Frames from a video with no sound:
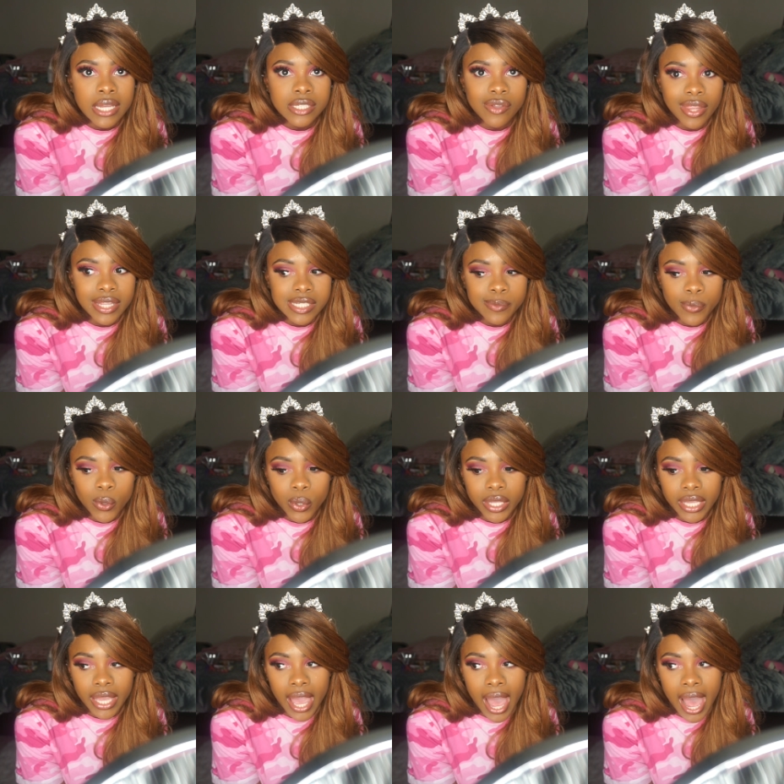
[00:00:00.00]
so at this
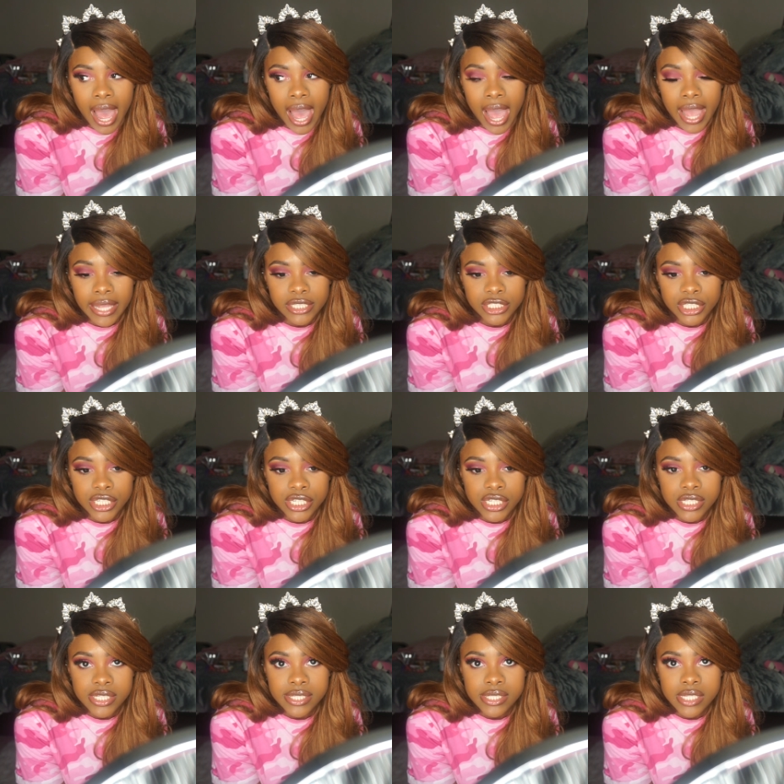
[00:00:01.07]
point, I
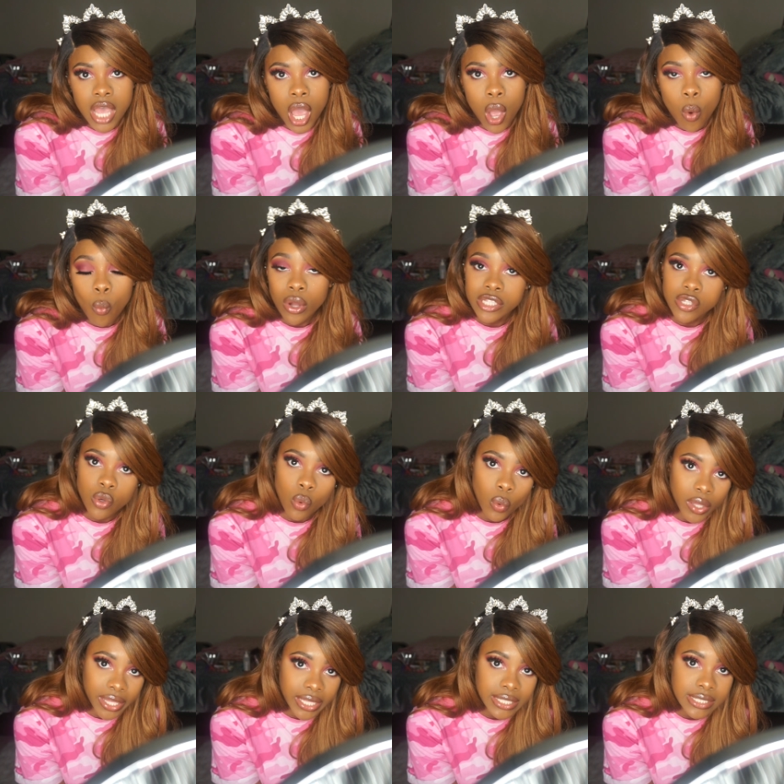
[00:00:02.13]
just want to
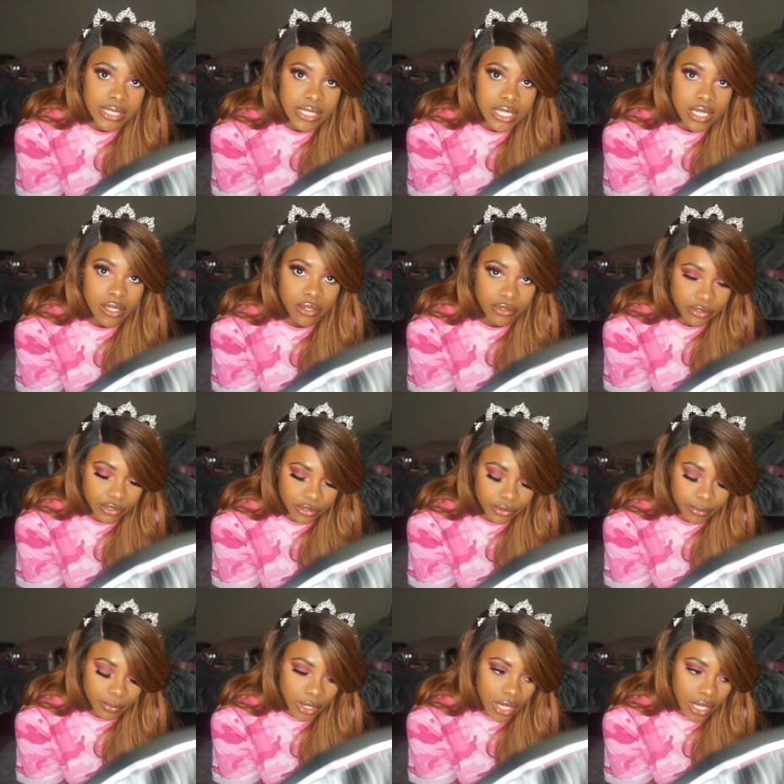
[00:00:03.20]
quit YouTube.